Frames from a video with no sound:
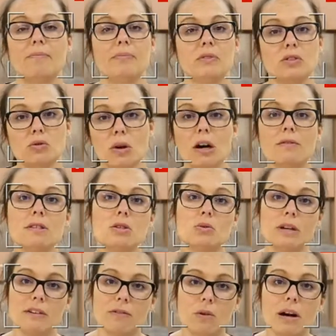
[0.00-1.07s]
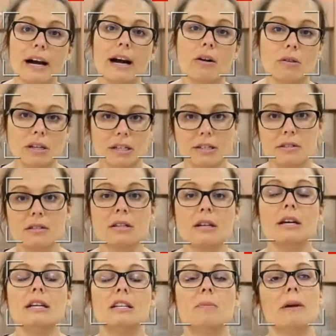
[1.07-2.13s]
12 to 24 hours,
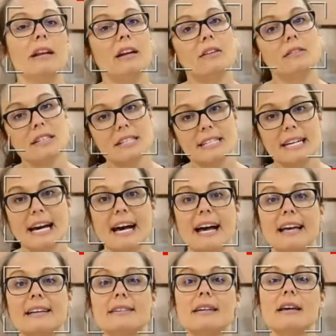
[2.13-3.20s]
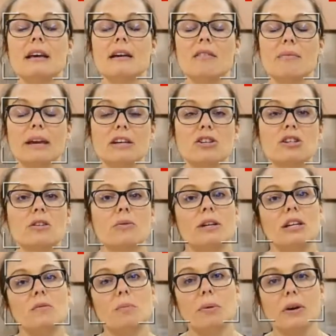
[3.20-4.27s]
depending on the size. And make sure when
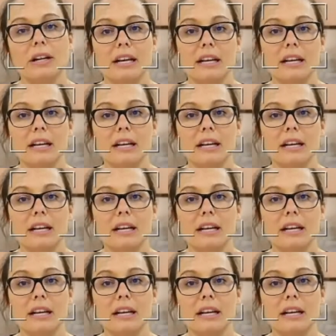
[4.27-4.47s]
you put it